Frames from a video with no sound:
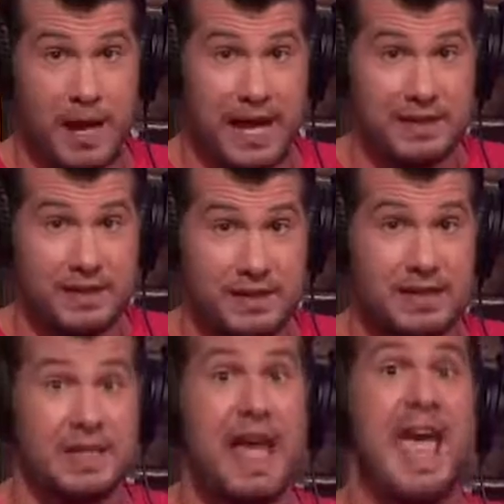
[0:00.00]
do behind the
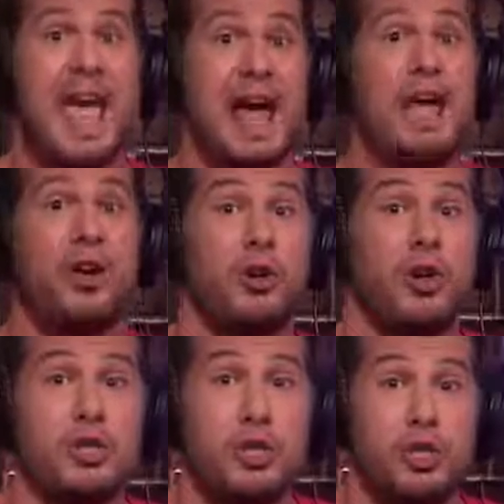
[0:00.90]
scenes, and I
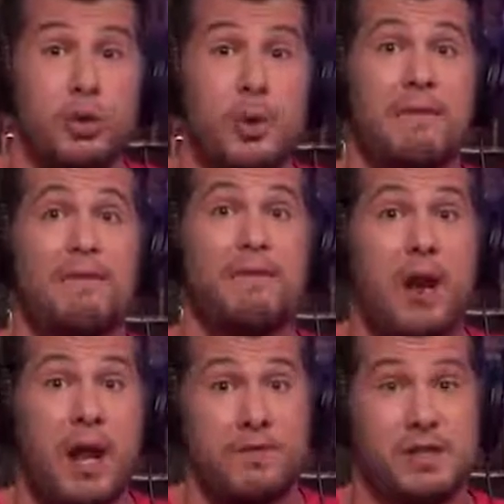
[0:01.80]
encourage you to do in
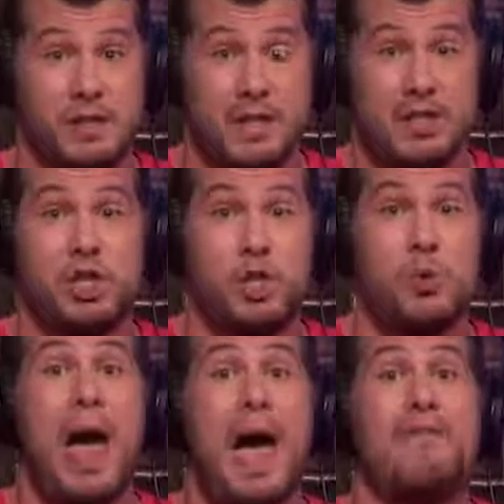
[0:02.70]
front of the scenes.
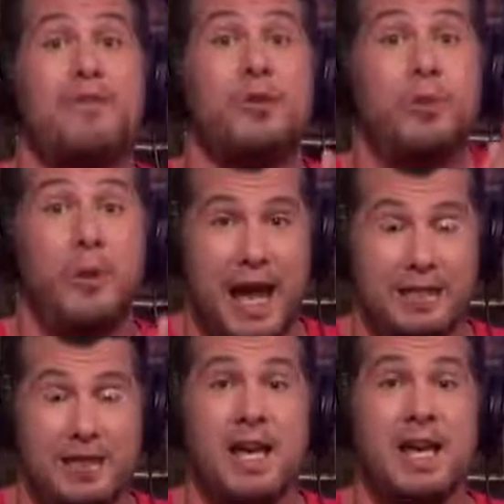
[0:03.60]
You have the
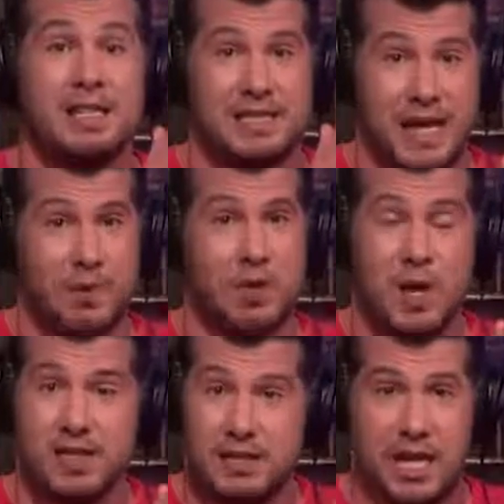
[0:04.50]
right to say what you
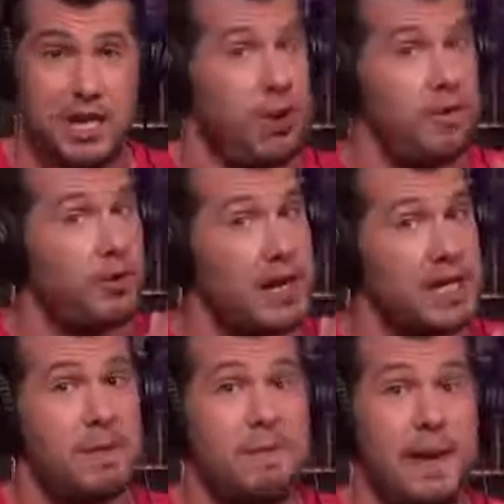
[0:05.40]
want to say. You don't have the
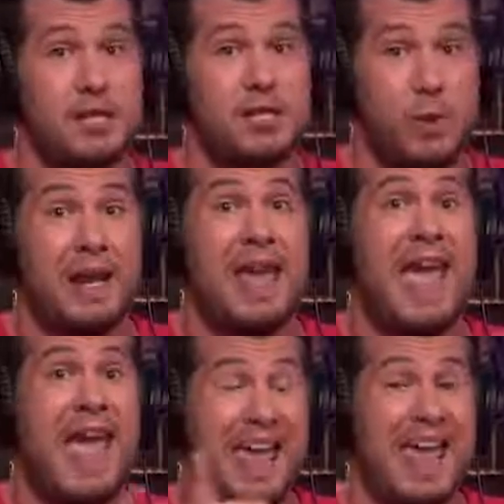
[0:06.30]
right to be paid to do it.
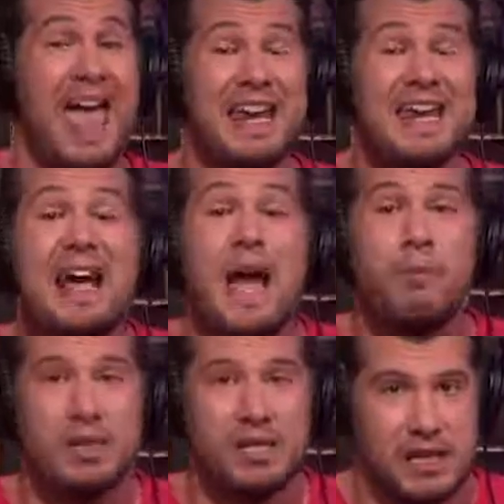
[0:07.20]
And
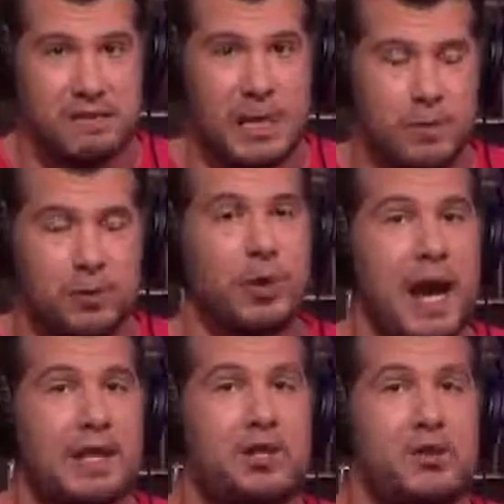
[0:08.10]
anytime we see people
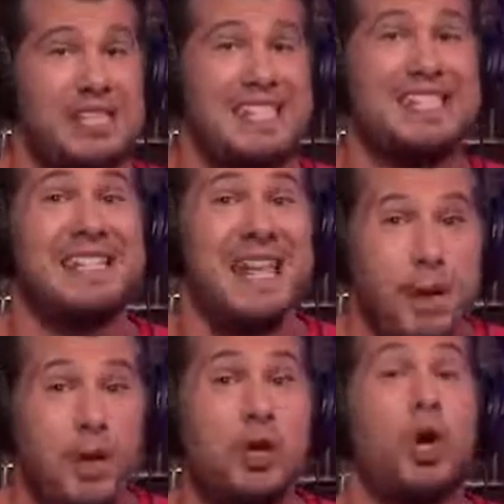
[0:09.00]
trying to use
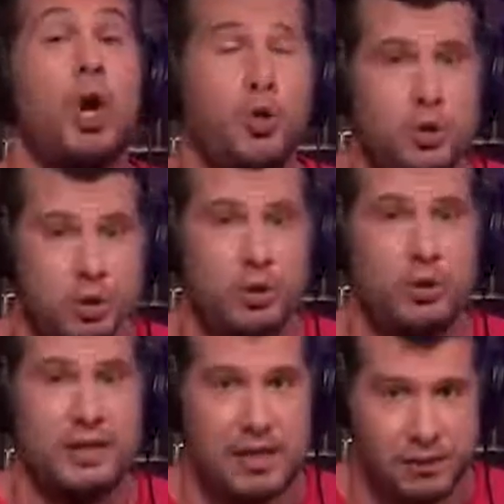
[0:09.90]
systemic
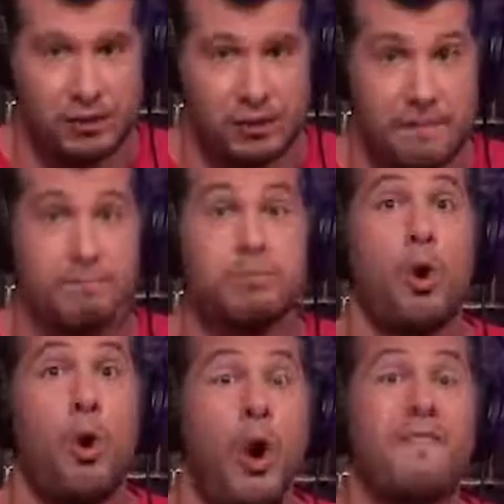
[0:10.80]
cultural censorship
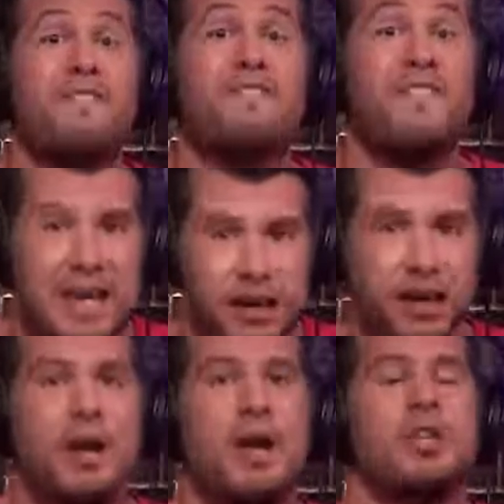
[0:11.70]
or
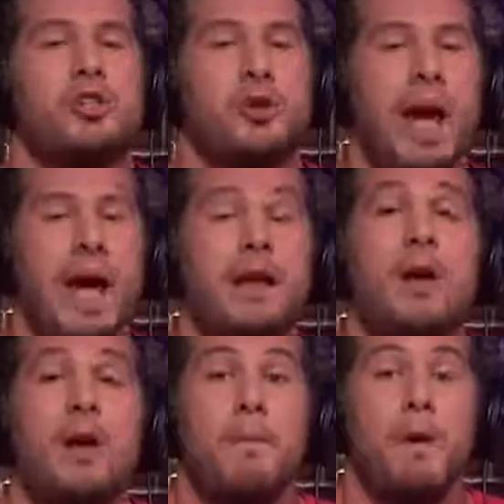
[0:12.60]
fear to try and